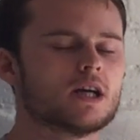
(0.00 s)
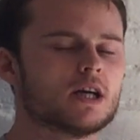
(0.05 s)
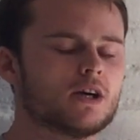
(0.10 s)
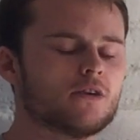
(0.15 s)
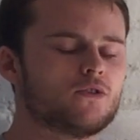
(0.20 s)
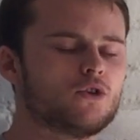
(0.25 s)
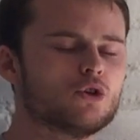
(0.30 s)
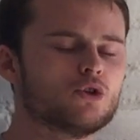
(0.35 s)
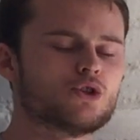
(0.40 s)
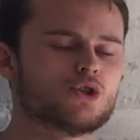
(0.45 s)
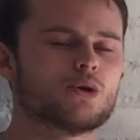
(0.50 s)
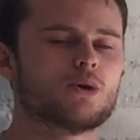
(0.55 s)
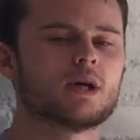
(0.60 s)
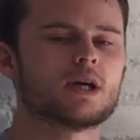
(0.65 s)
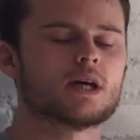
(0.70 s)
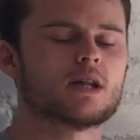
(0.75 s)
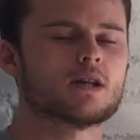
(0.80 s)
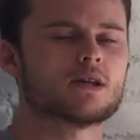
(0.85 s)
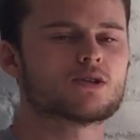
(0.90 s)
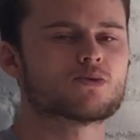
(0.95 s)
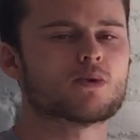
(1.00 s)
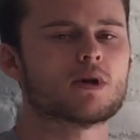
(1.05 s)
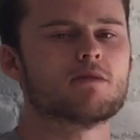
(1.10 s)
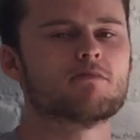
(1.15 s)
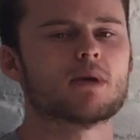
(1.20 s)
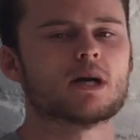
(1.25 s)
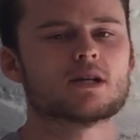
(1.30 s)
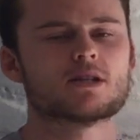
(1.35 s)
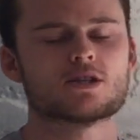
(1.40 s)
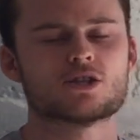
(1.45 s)
If you're doing it this way,
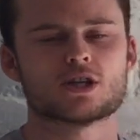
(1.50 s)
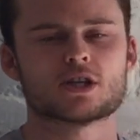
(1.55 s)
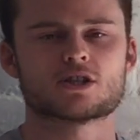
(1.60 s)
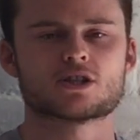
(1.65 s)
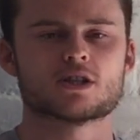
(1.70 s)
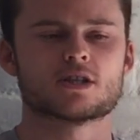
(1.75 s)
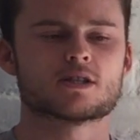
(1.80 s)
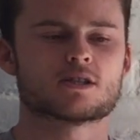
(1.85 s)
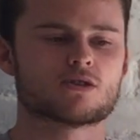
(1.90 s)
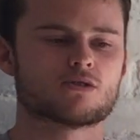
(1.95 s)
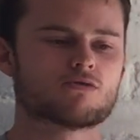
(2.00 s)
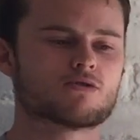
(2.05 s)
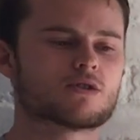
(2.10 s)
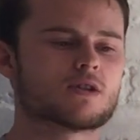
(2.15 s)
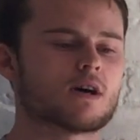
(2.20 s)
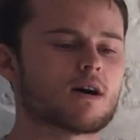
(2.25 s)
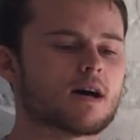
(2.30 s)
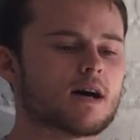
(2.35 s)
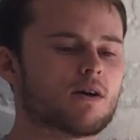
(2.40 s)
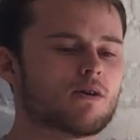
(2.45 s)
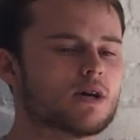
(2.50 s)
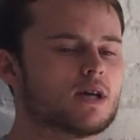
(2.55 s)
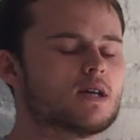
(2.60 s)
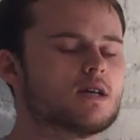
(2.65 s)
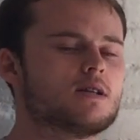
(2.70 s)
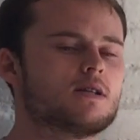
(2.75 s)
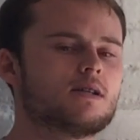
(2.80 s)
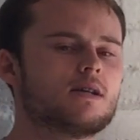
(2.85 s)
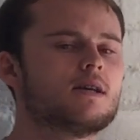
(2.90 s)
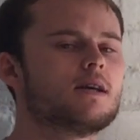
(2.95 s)
my suggestion is to start out
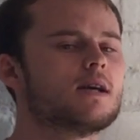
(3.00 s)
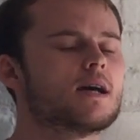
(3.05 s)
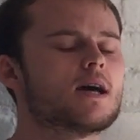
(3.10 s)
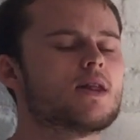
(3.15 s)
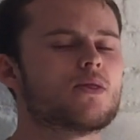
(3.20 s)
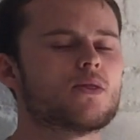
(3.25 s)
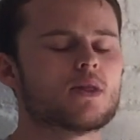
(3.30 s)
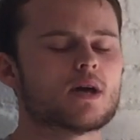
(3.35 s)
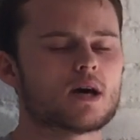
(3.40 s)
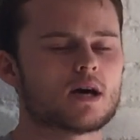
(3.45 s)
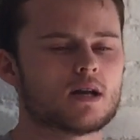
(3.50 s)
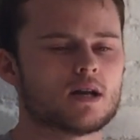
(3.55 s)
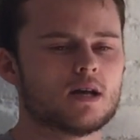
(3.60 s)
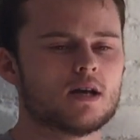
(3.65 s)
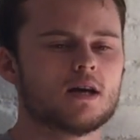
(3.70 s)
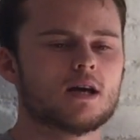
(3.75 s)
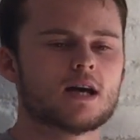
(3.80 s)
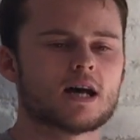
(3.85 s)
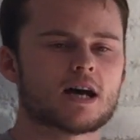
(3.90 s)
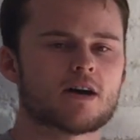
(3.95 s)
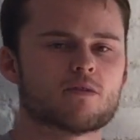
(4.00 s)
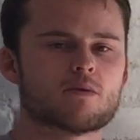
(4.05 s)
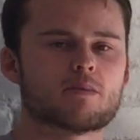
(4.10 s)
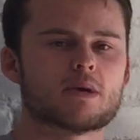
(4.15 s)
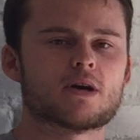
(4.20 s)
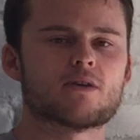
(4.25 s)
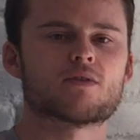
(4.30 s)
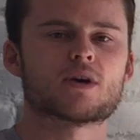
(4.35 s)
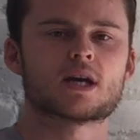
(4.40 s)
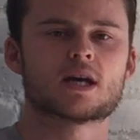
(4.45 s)
easy and then have a
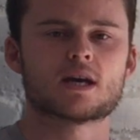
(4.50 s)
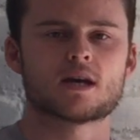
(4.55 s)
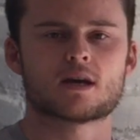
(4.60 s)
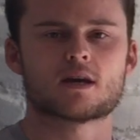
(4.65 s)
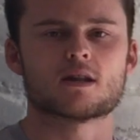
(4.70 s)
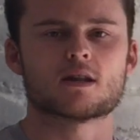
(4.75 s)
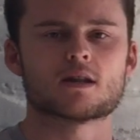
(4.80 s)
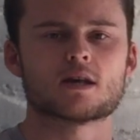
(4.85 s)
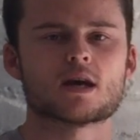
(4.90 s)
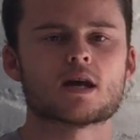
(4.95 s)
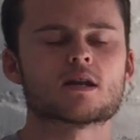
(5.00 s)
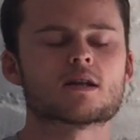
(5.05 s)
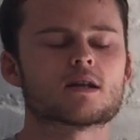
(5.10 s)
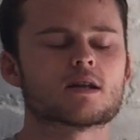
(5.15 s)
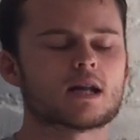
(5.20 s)
bit of a kick at the end.